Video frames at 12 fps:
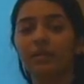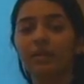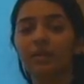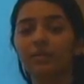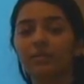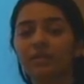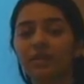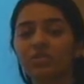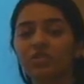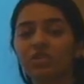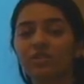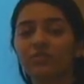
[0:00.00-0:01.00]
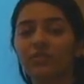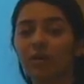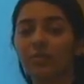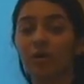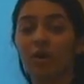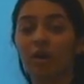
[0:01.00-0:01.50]
The reduction in
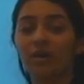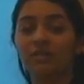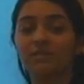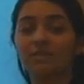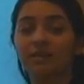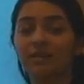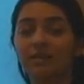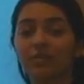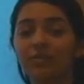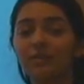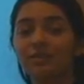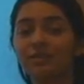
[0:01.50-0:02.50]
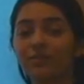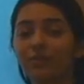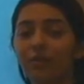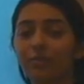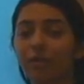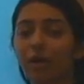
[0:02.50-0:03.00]
farm costs and increase in
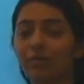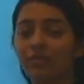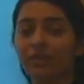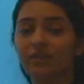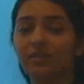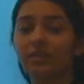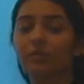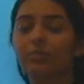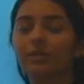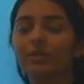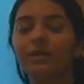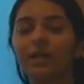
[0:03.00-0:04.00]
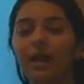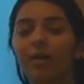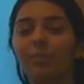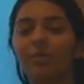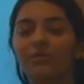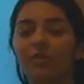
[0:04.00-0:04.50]
farm profits really
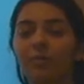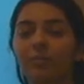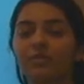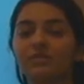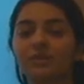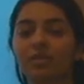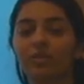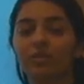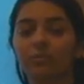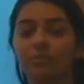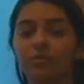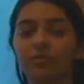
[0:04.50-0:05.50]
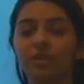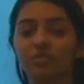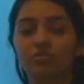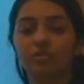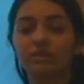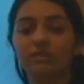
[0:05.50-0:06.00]
help the farmers in third world
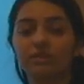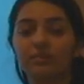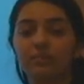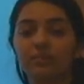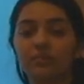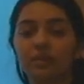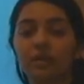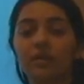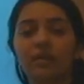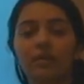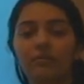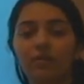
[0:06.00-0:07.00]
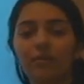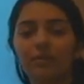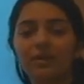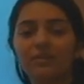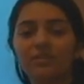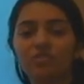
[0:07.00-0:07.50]
countries.
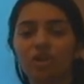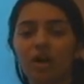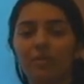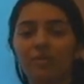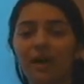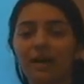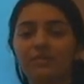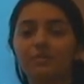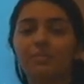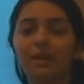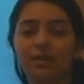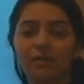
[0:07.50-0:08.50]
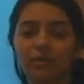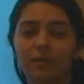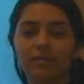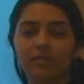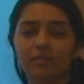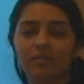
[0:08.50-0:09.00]
Farming is a job that has many
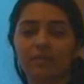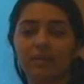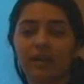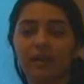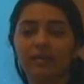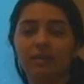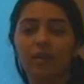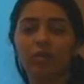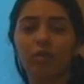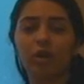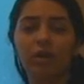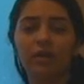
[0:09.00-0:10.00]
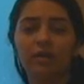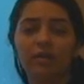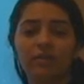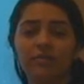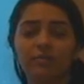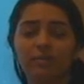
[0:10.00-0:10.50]
risks, and a lot
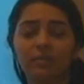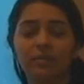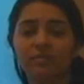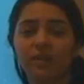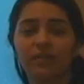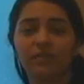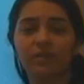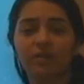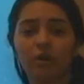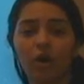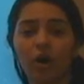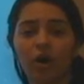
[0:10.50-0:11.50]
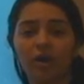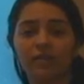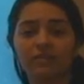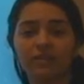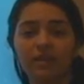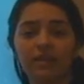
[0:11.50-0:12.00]
of stuff can
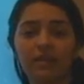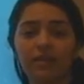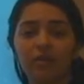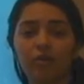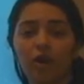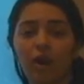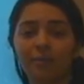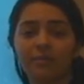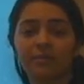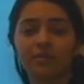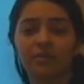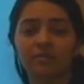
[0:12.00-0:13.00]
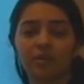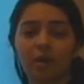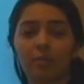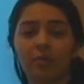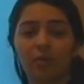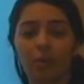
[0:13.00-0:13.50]
cause the crops to
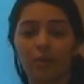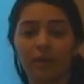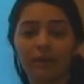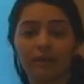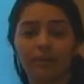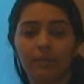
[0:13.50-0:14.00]
stop growing,